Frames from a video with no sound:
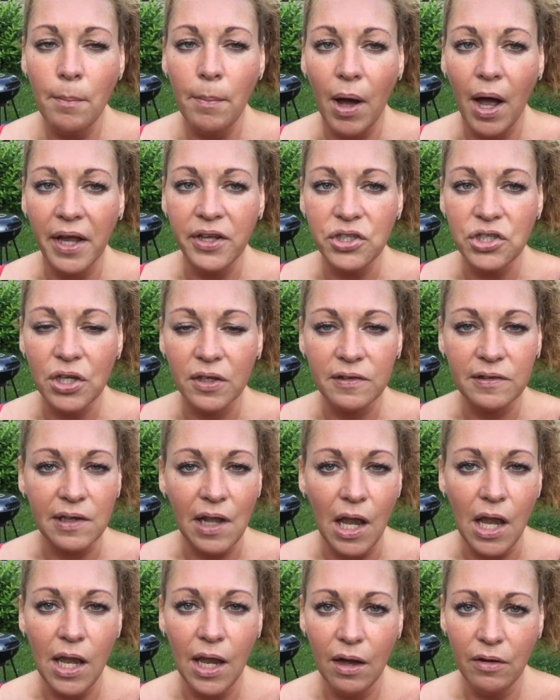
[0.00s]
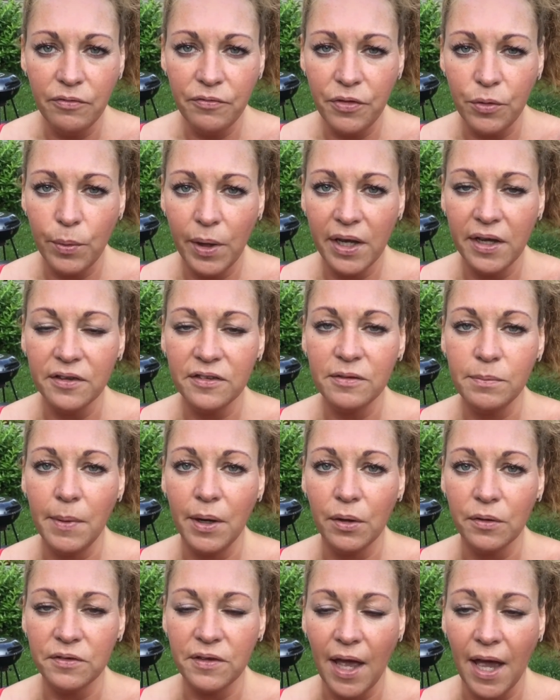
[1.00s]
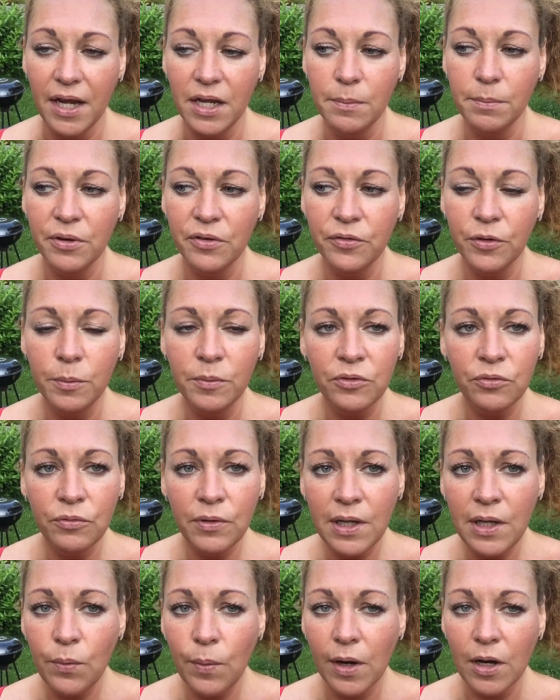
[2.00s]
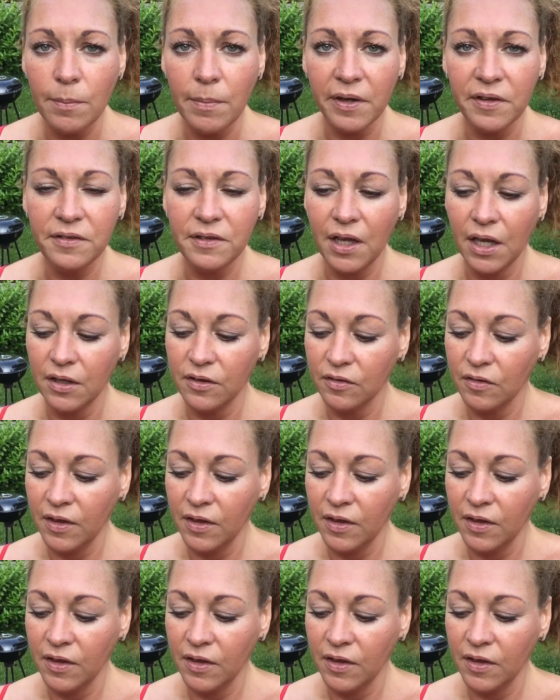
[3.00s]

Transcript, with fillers: but I just love the way it smells, and it performs really well on my skin.